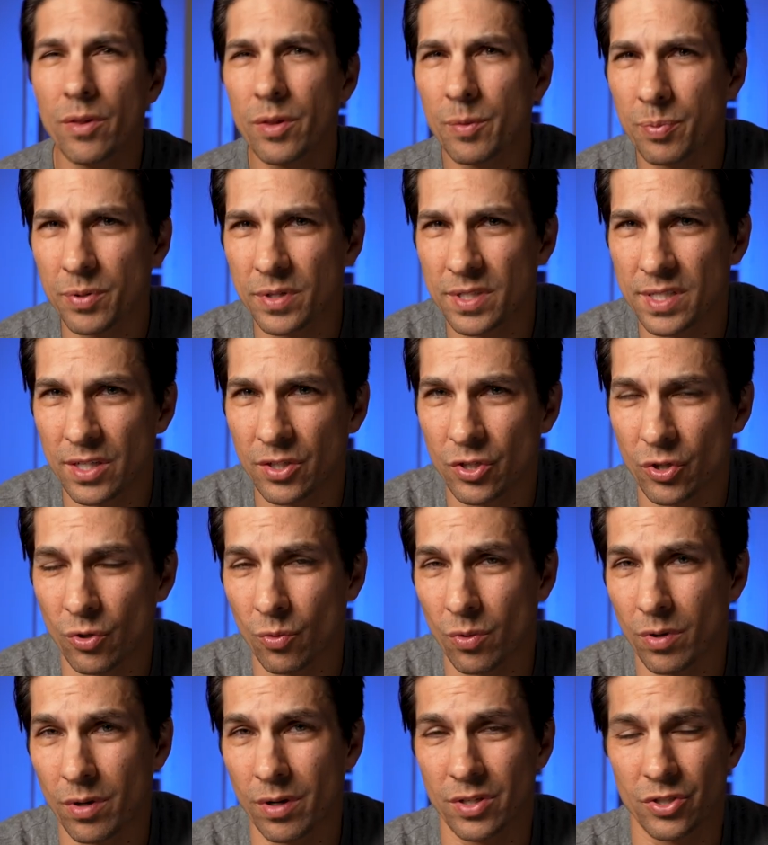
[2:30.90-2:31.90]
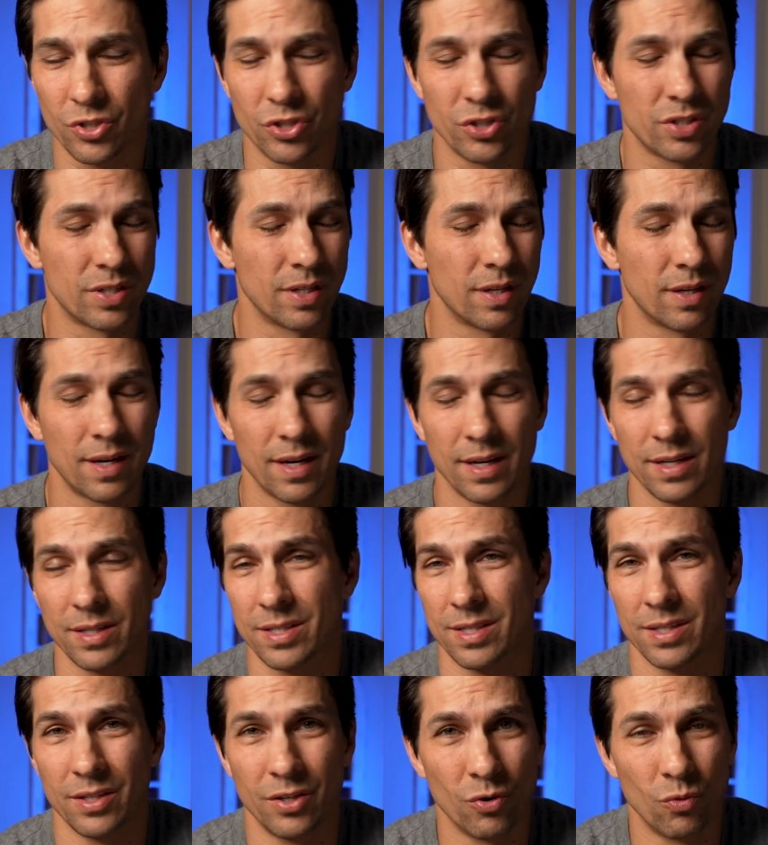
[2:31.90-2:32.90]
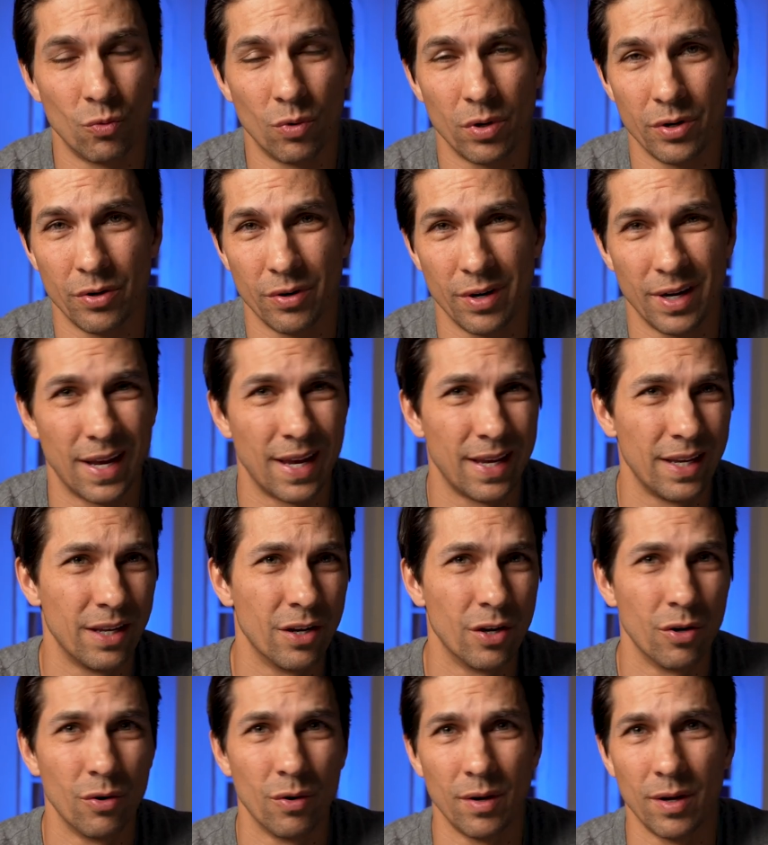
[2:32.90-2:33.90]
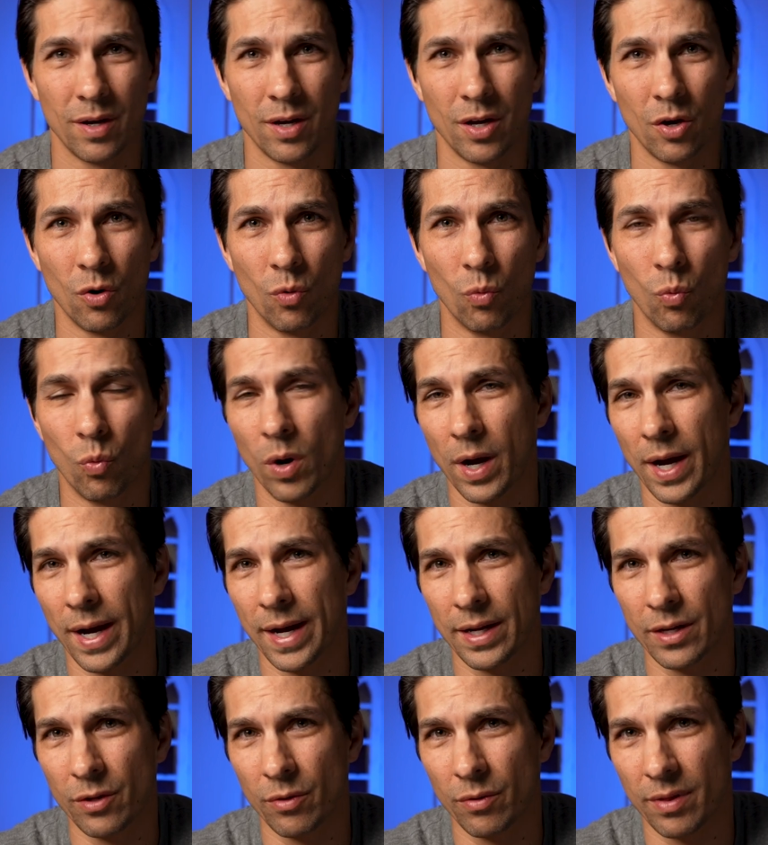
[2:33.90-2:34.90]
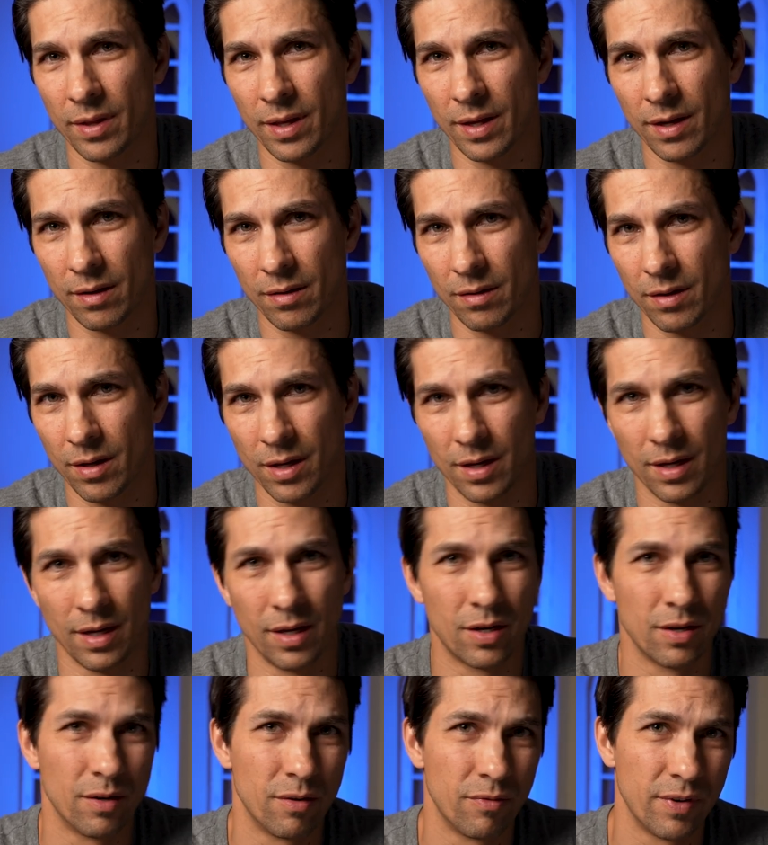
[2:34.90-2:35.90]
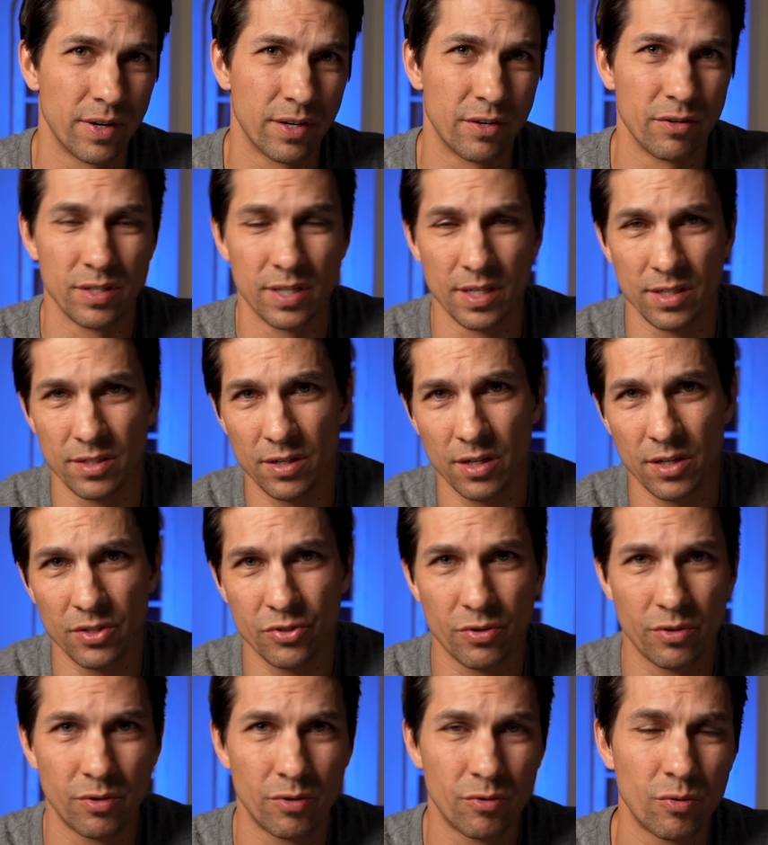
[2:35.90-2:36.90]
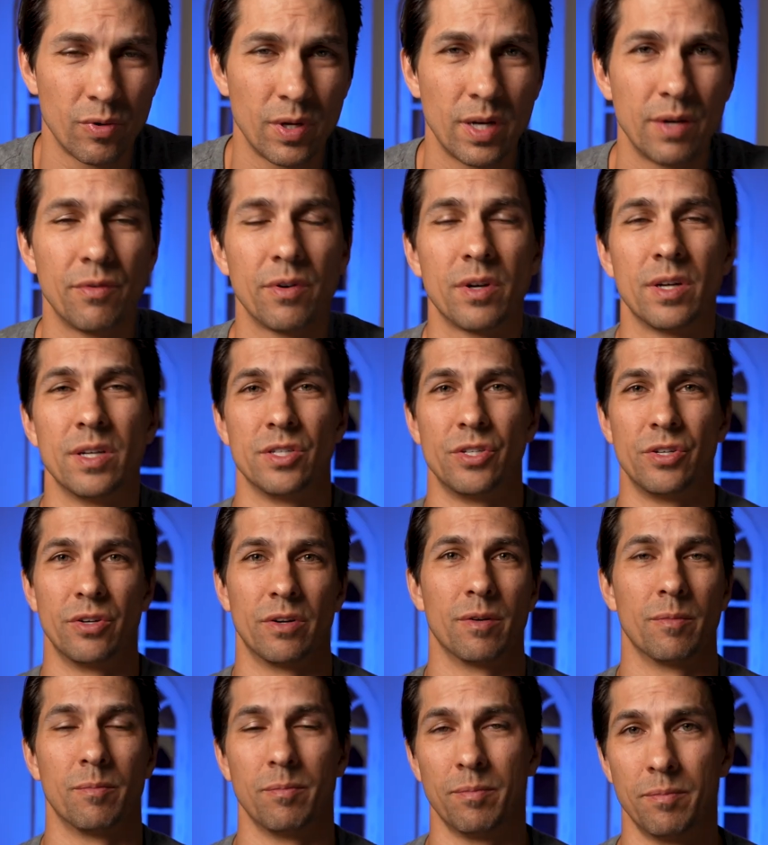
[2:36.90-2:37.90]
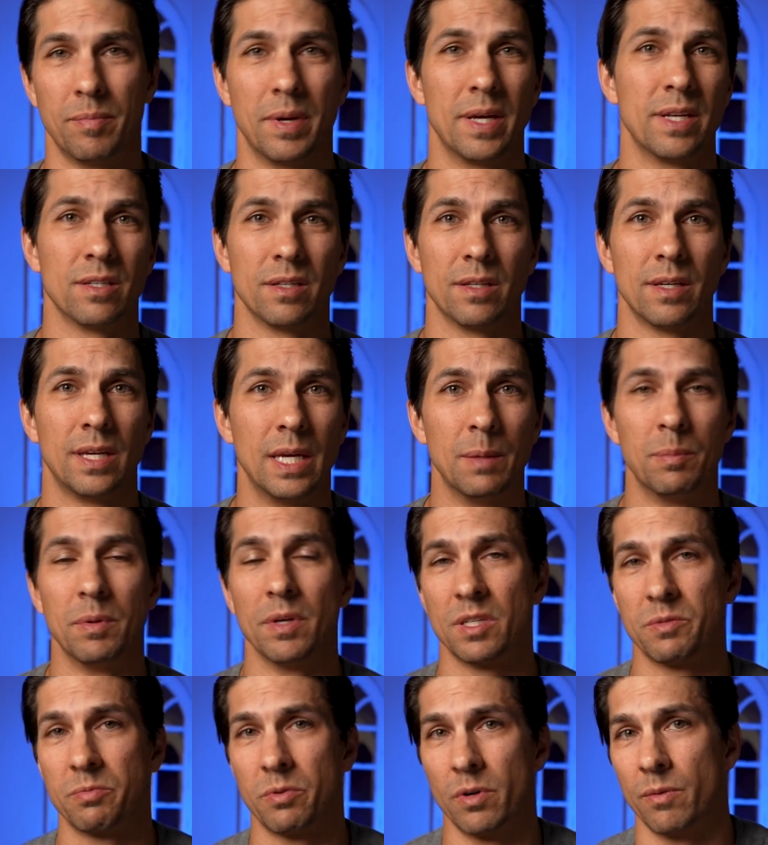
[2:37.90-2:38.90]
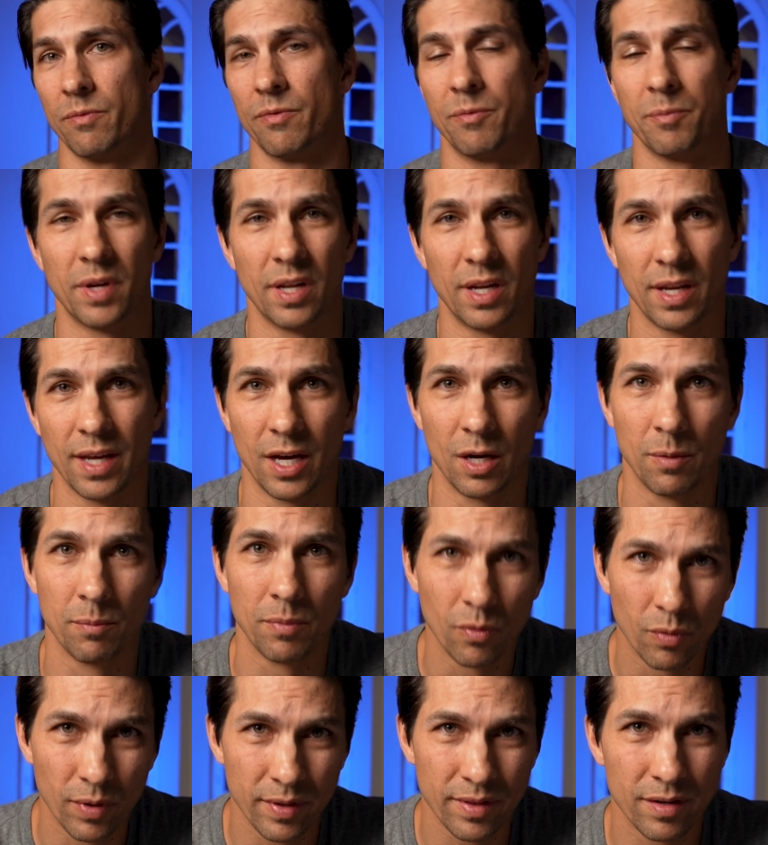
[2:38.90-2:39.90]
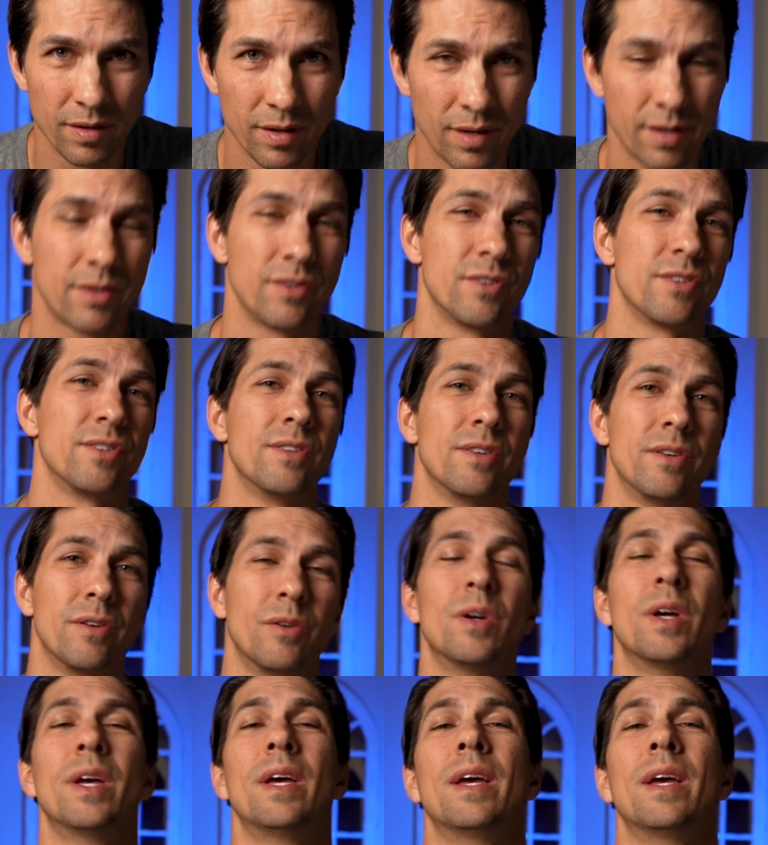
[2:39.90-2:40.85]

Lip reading: the procedure works, just in case you're wondering, you know, why do you think it could affect your testosterone or whatever, because you're basically keeping sperm from getting out. But what the doctors do